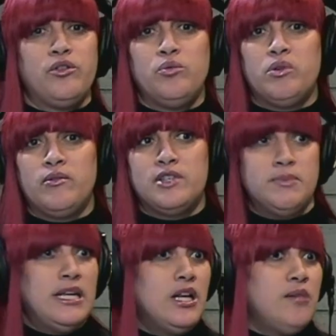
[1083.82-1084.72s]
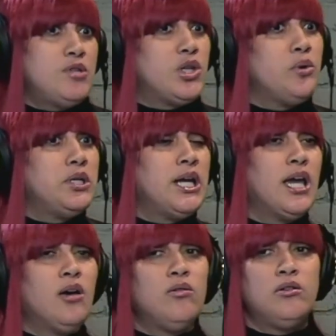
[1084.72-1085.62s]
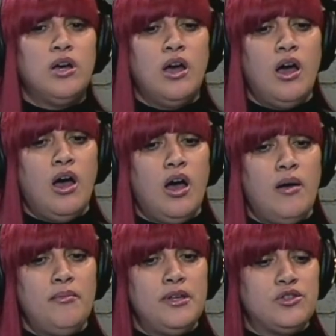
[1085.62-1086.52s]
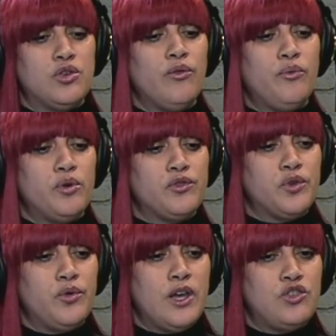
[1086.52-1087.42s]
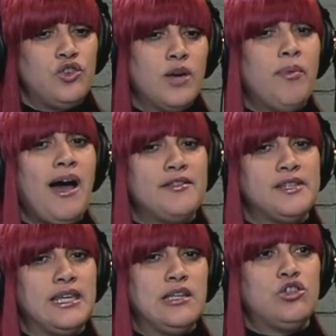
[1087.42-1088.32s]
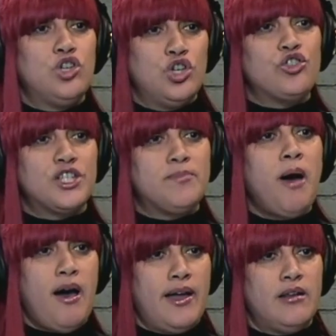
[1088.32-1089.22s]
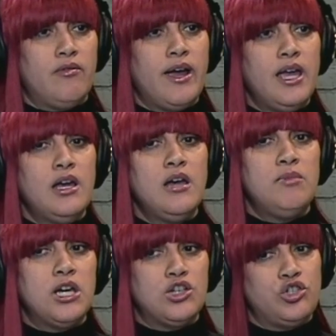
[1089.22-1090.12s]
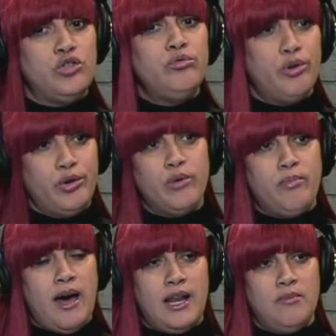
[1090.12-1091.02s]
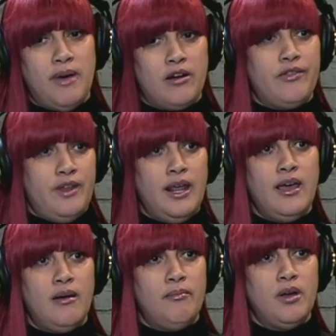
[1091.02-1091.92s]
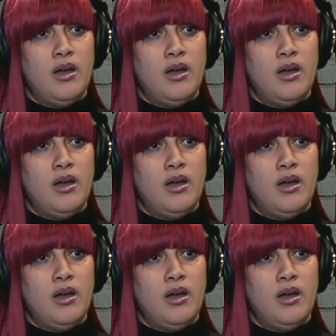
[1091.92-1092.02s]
you want to speed it up, slow it down, and so forth, so that you can possibly get to your spot, right? Because you know your body better than him.